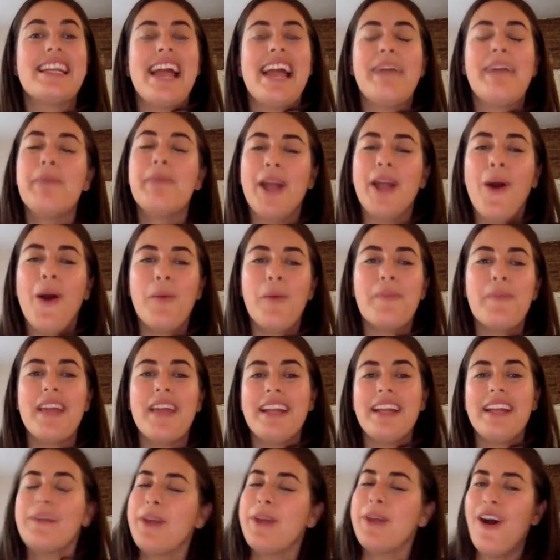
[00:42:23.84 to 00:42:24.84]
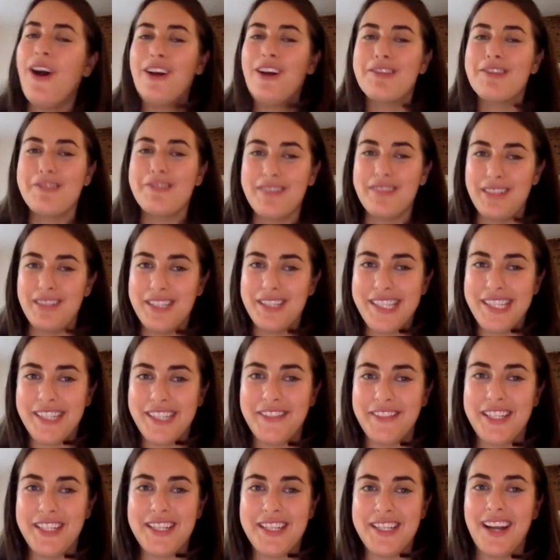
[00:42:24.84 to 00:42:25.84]
we hope that we also did a
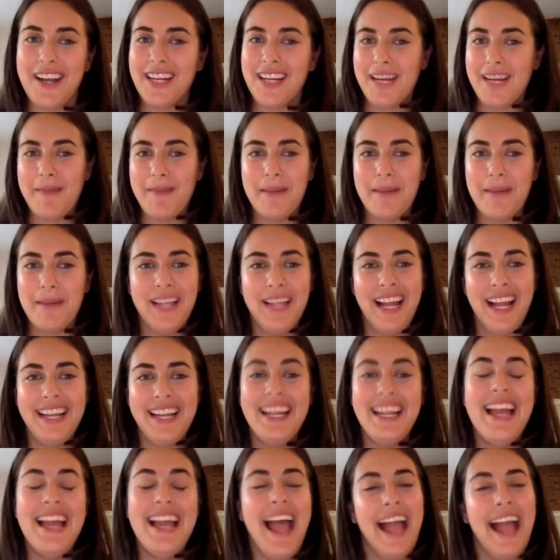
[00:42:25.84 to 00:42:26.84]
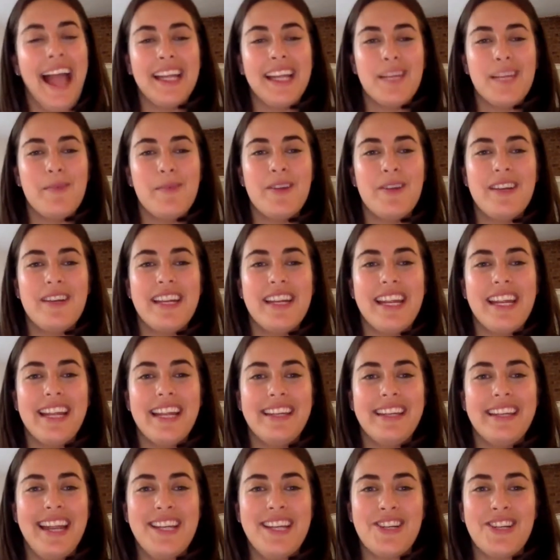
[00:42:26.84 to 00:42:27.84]
service talking about play and community and
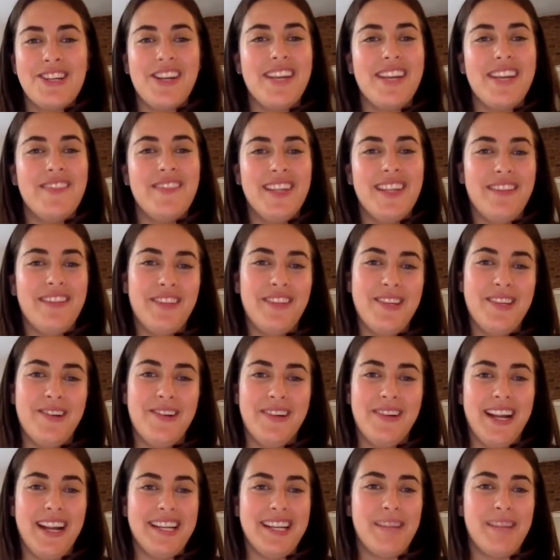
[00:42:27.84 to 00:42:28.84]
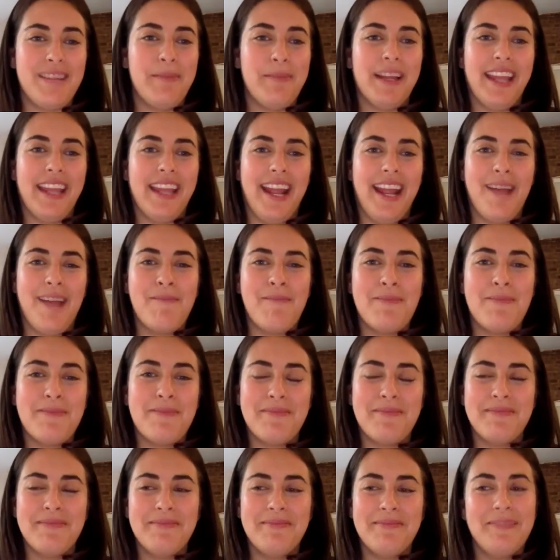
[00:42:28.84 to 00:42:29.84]
nature, even if you don't end up at camp.
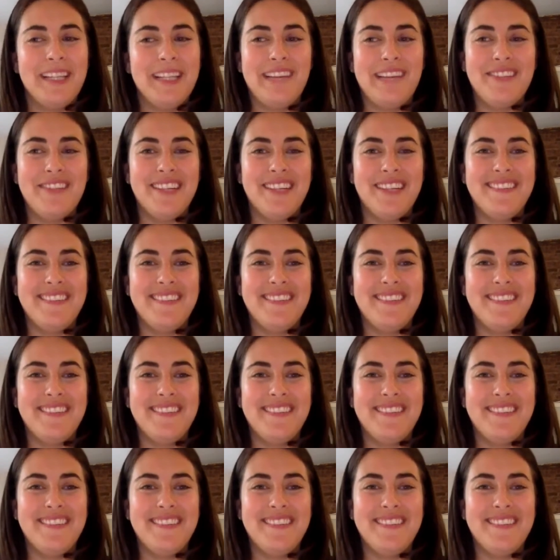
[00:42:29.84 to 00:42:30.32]
We love you.